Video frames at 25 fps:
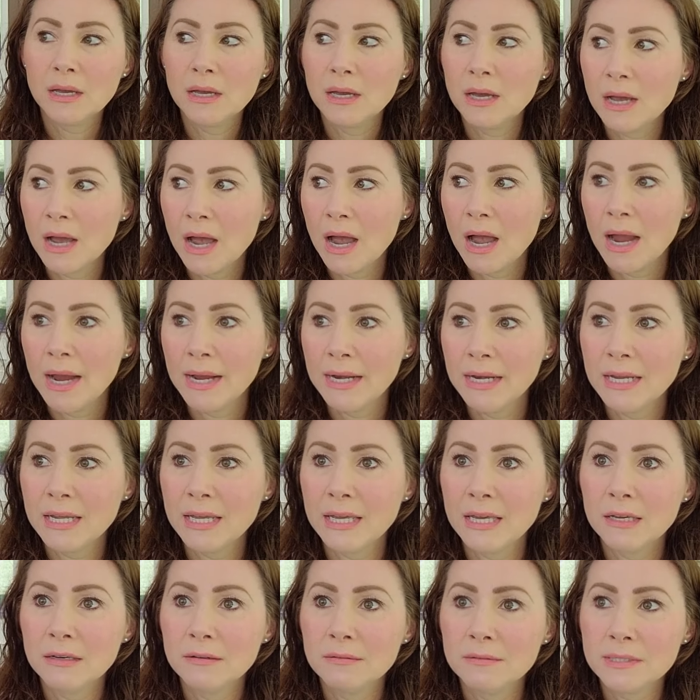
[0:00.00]
kind of
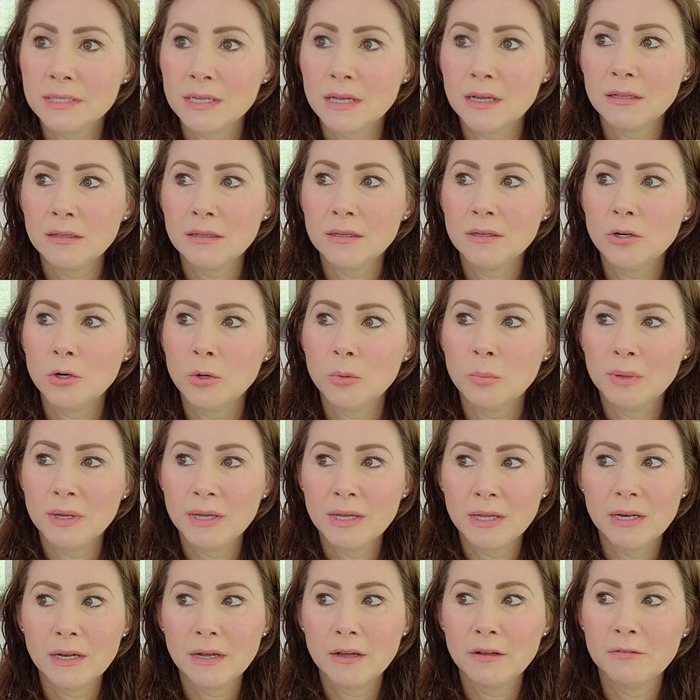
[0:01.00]
gives a little
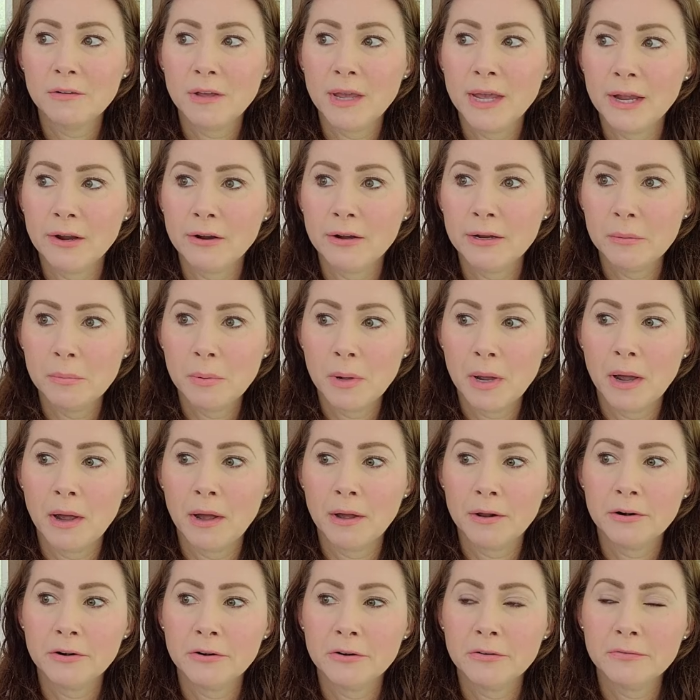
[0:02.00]
bit of Harry
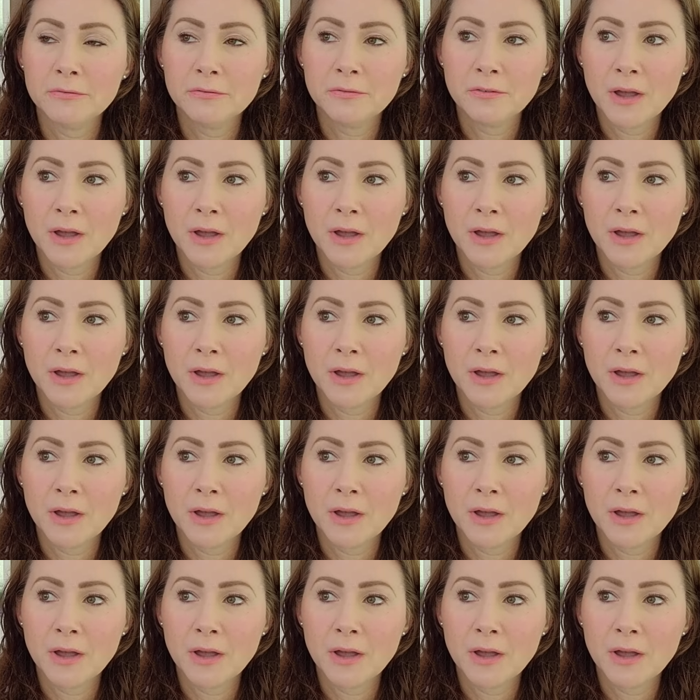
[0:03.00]
Potter